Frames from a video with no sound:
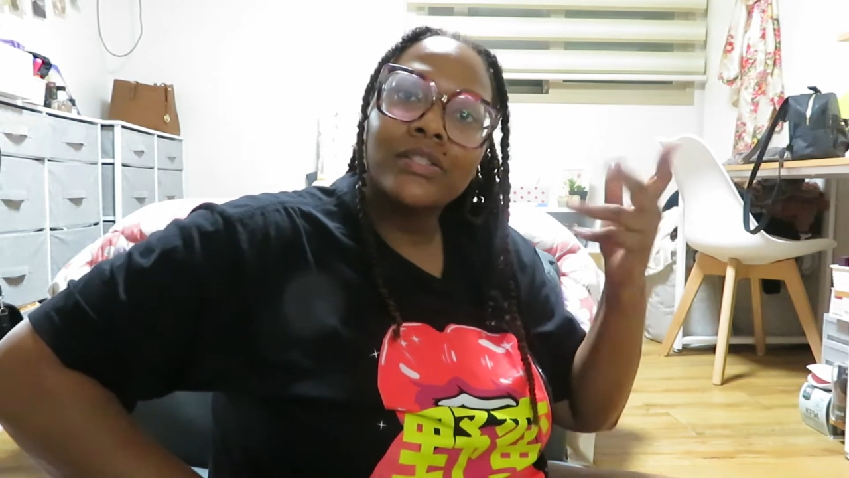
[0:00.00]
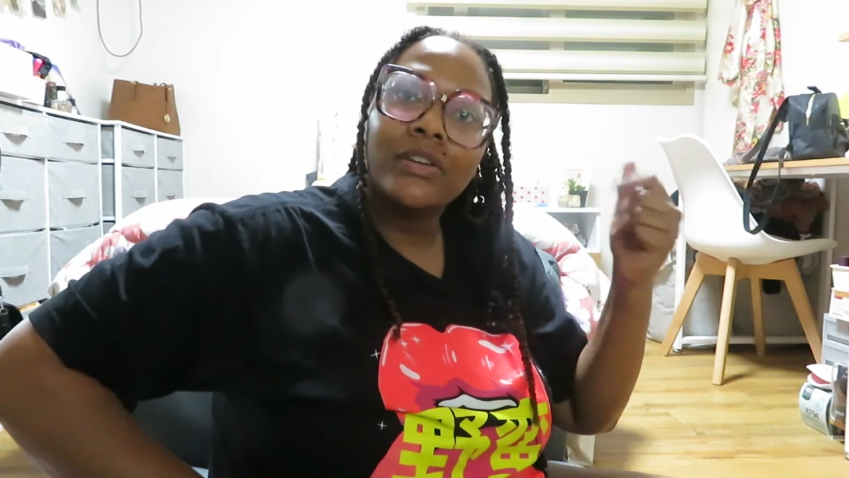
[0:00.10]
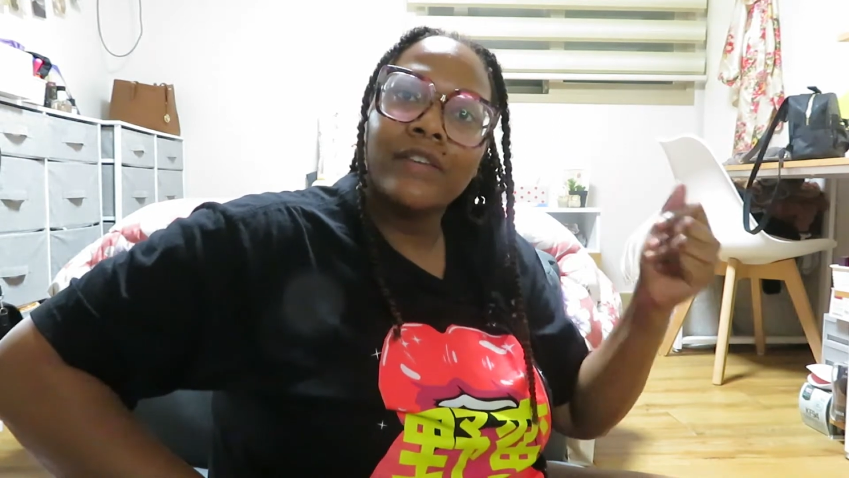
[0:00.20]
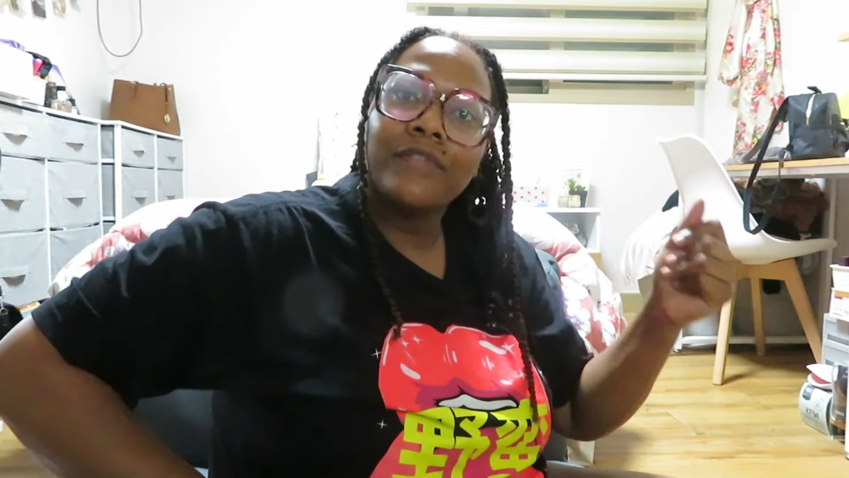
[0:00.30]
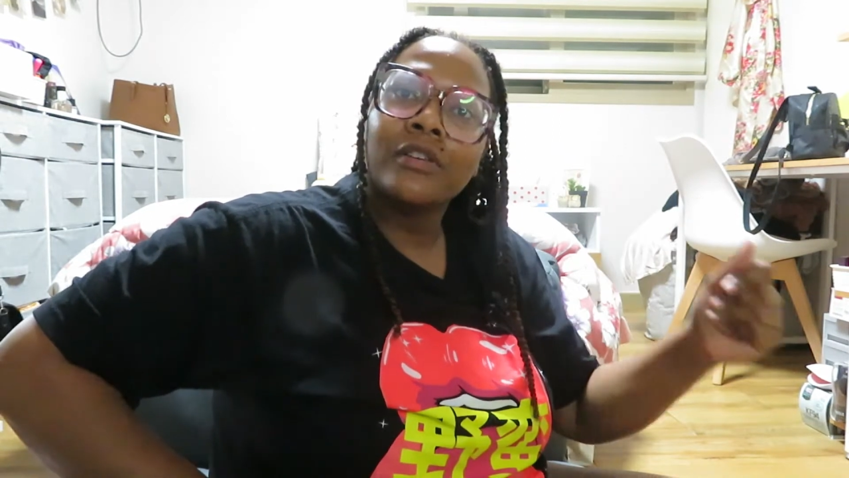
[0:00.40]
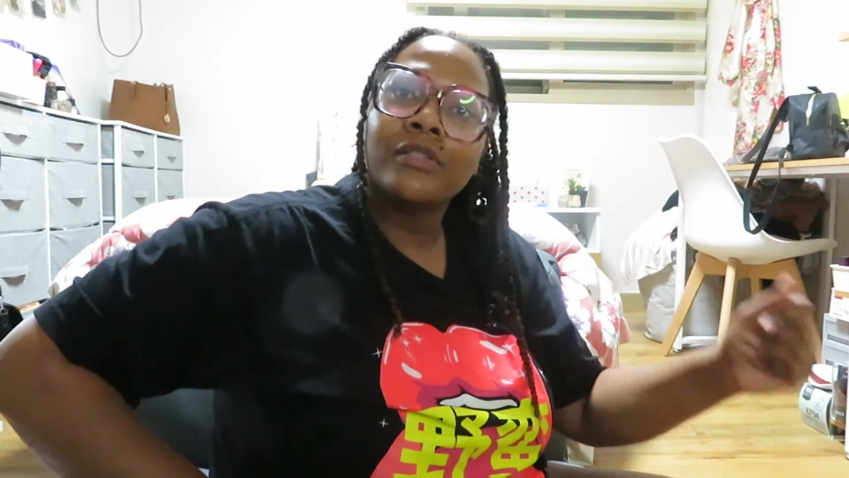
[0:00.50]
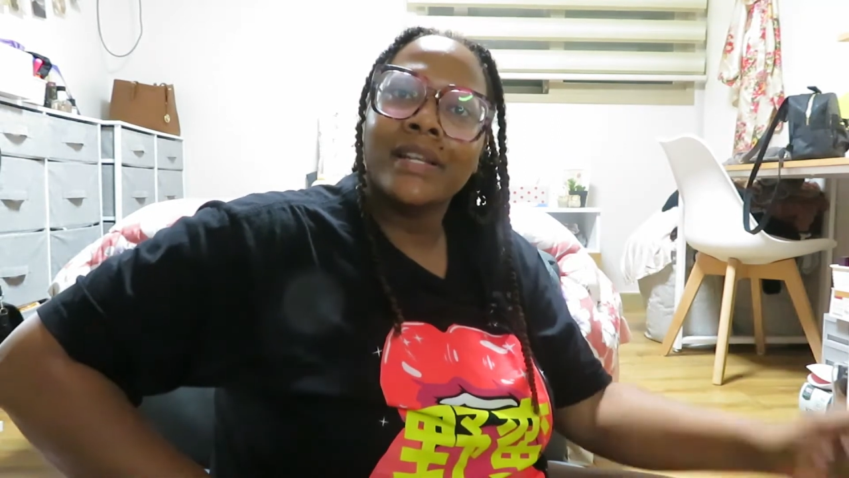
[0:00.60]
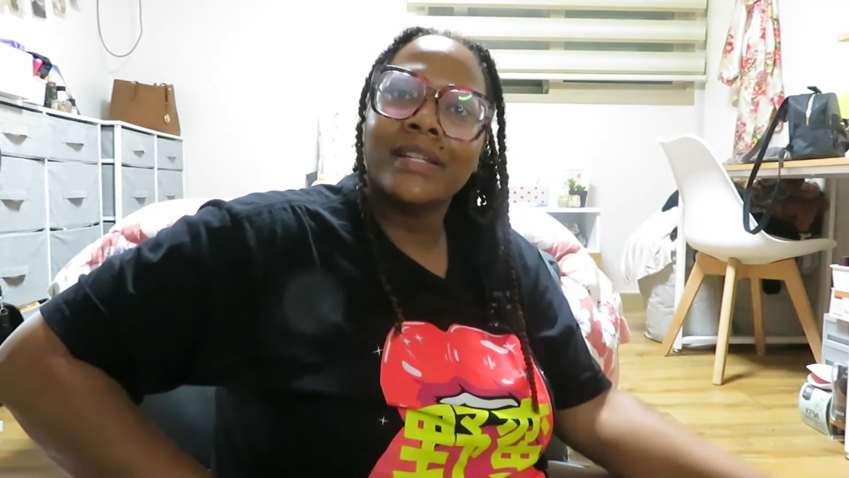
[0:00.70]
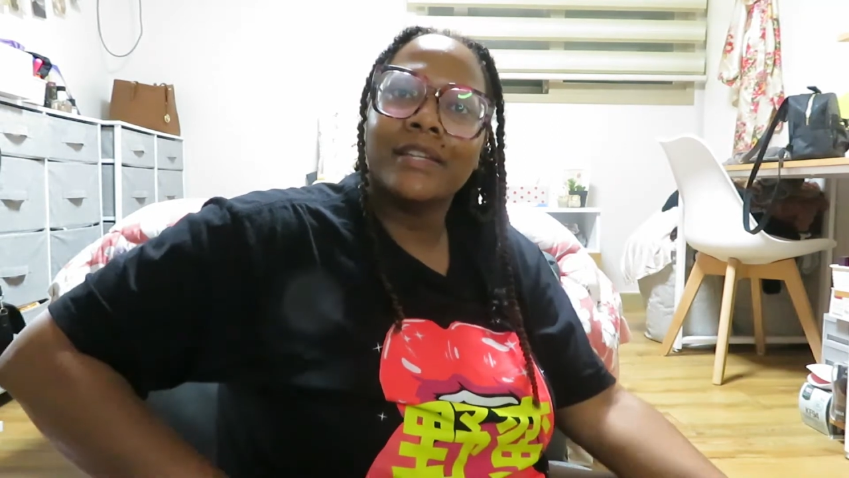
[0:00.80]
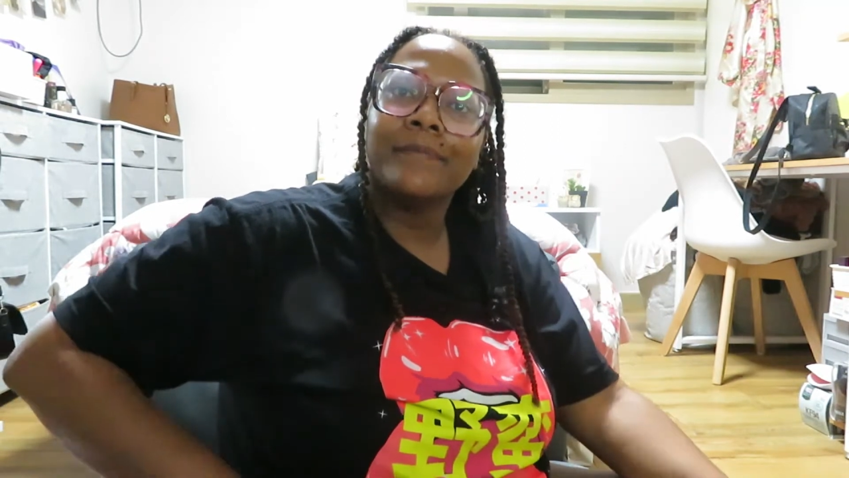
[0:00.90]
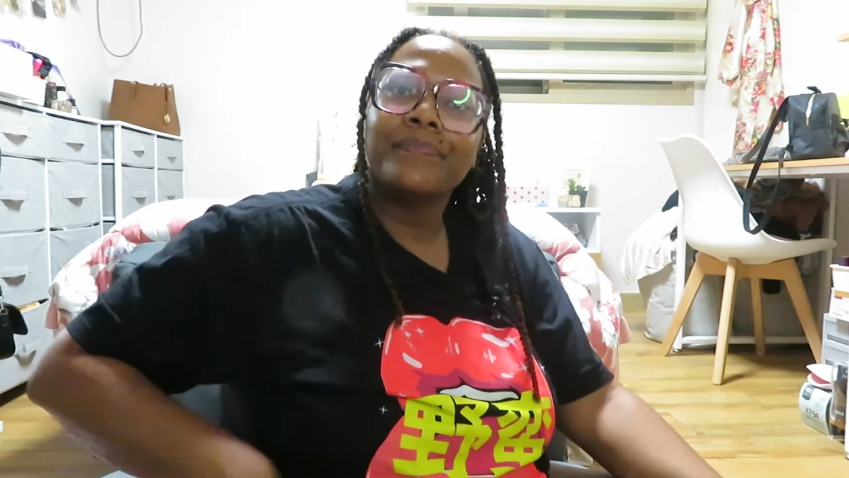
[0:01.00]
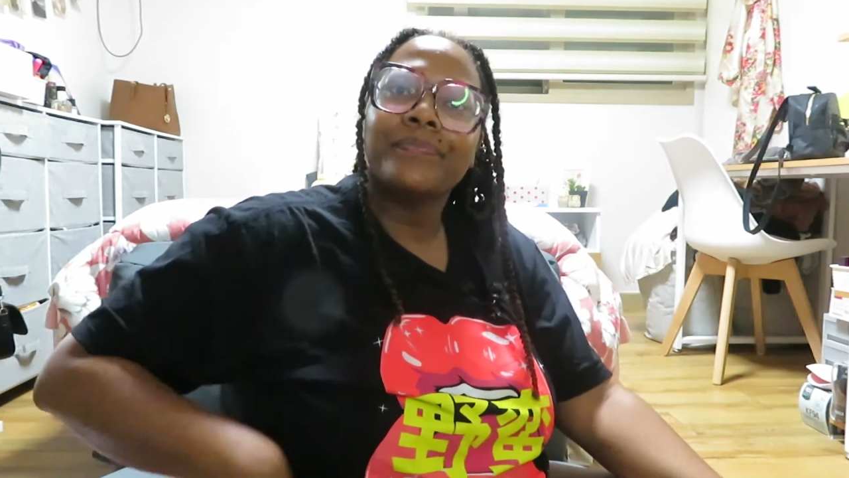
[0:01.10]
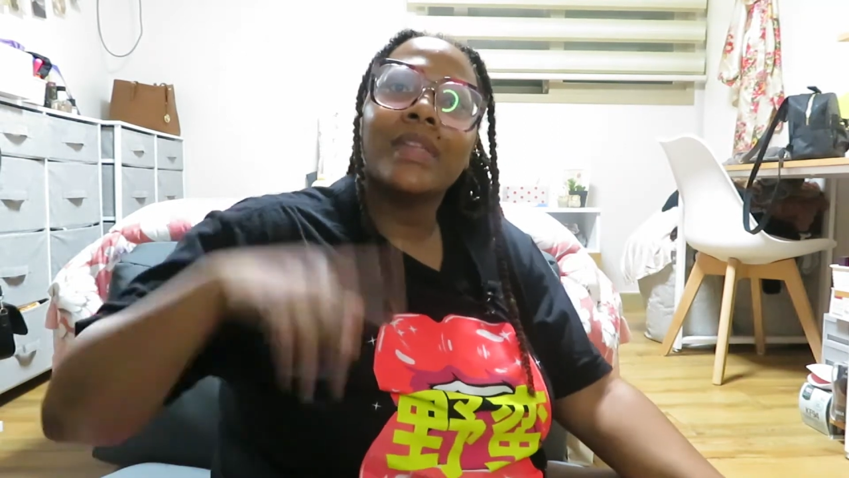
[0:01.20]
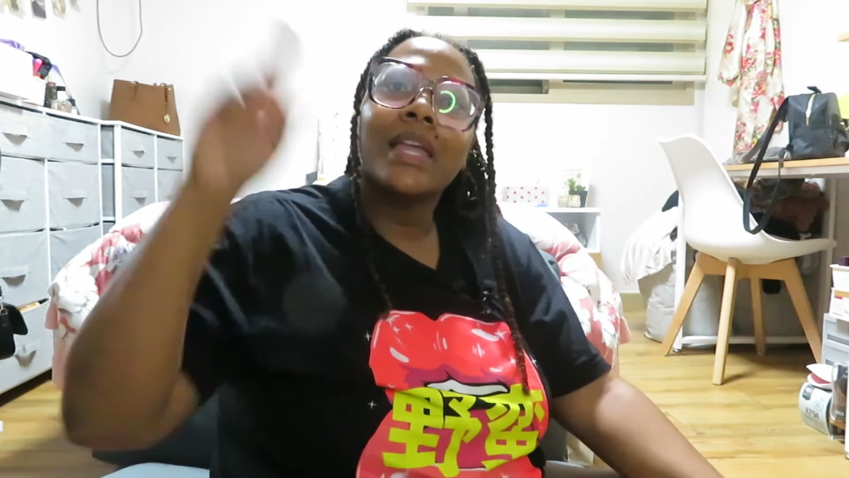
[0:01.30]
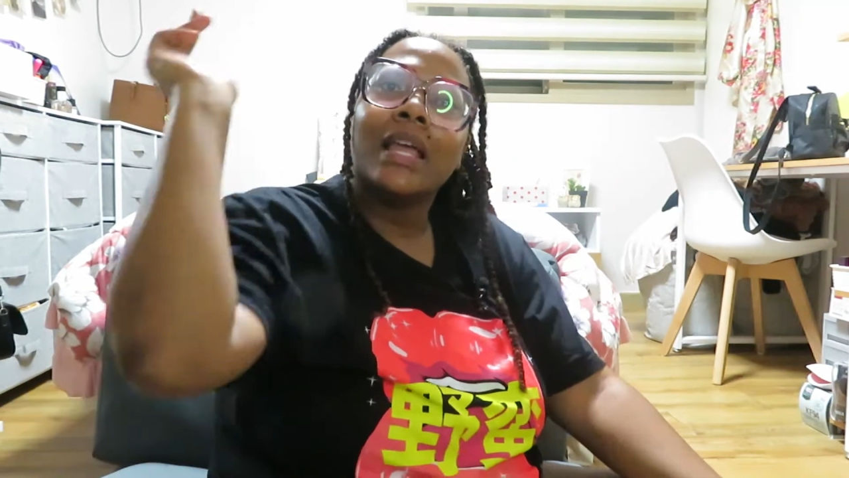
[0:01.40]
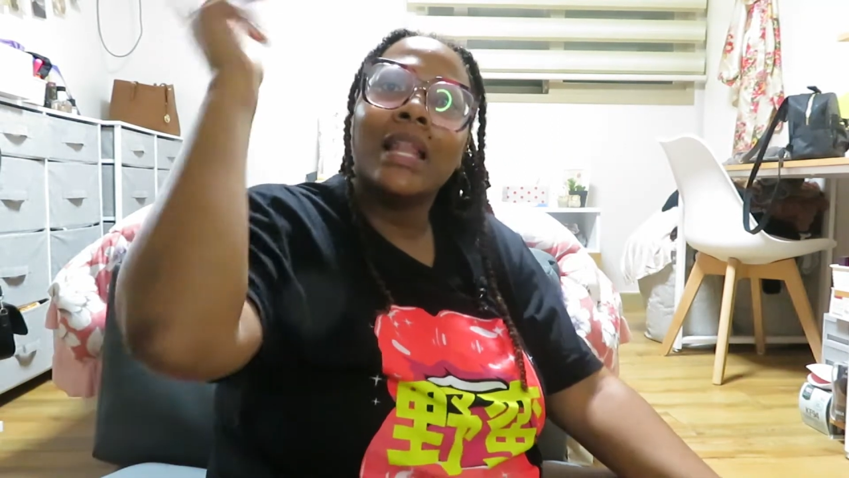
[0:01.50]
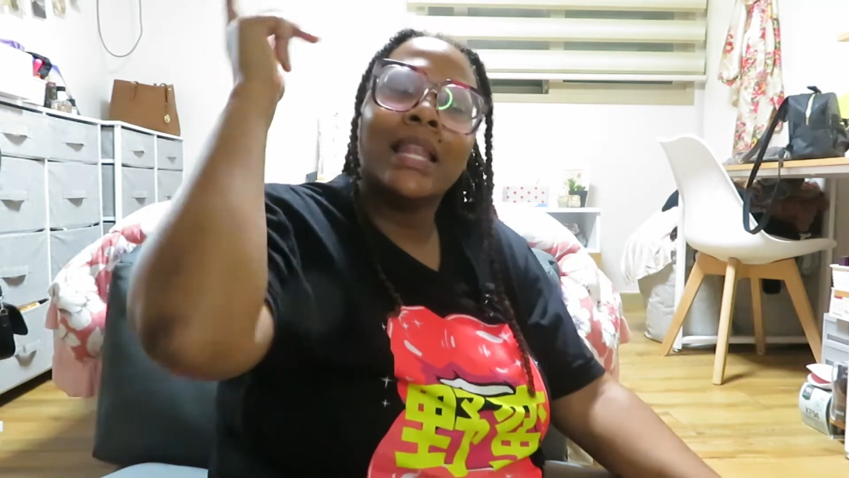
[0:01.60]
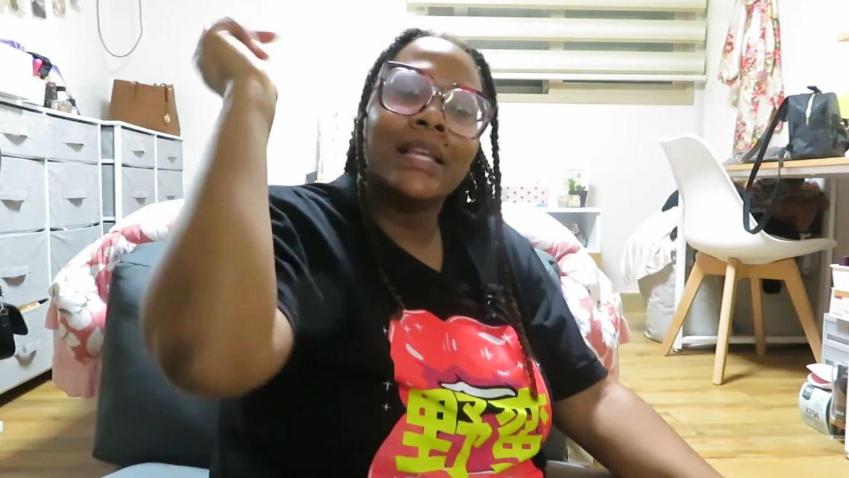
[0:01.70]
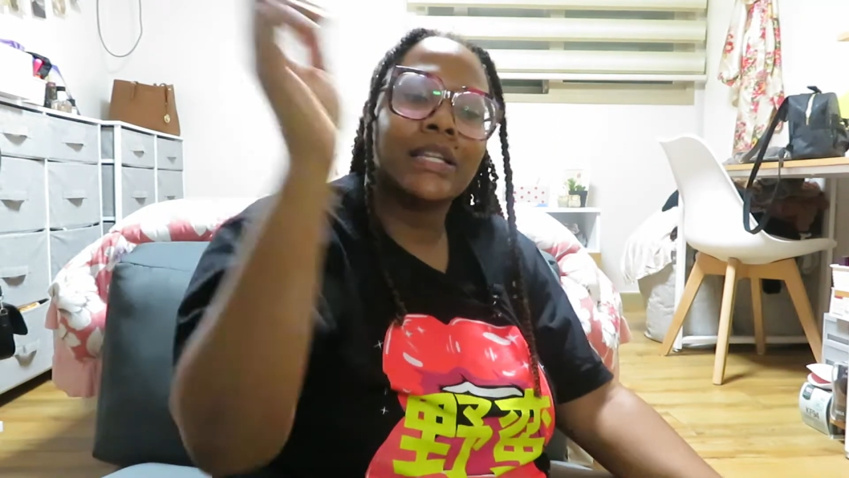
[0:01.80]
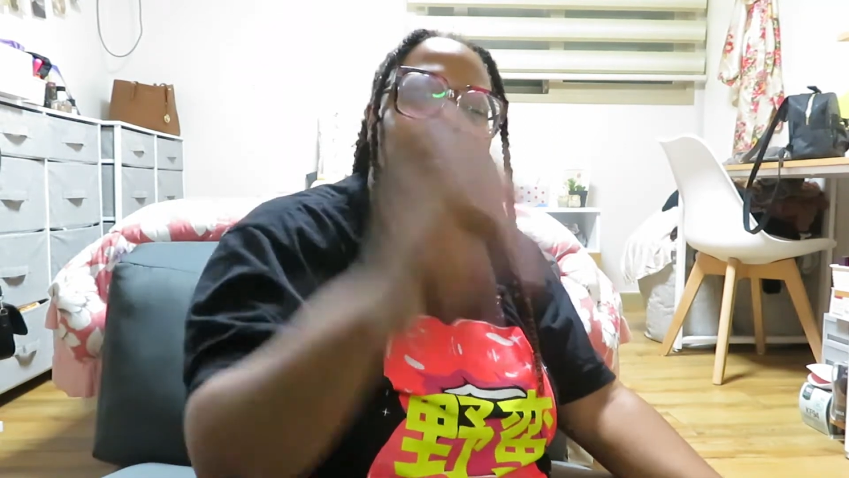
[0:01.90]
So if you're ready,
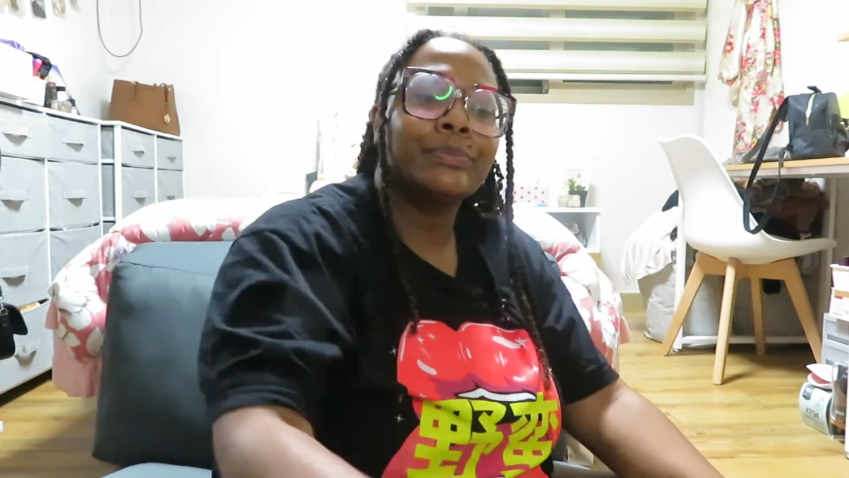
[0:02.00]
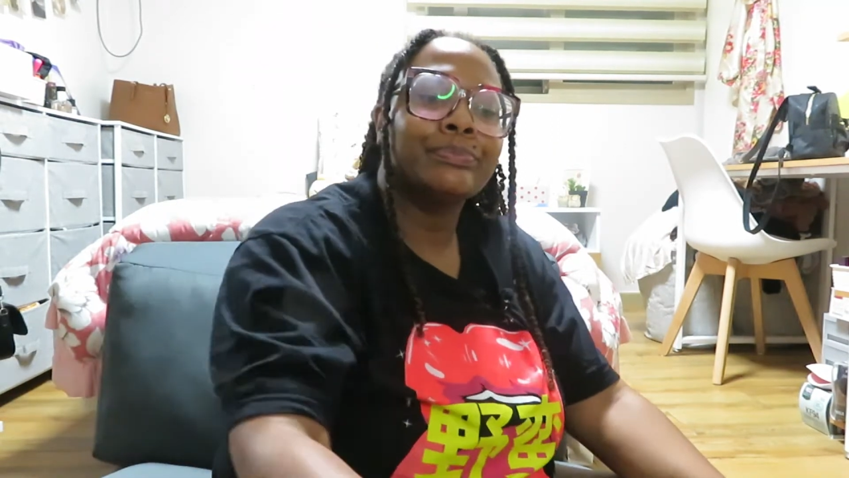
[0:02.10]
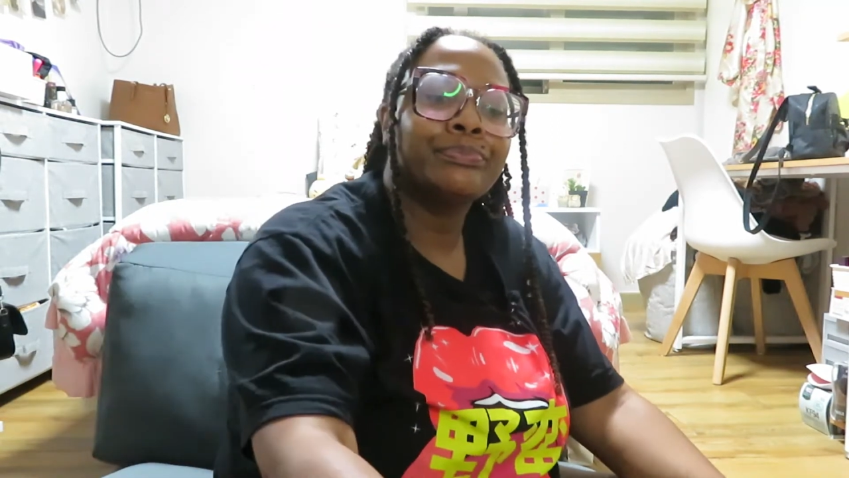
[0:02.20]
let's go.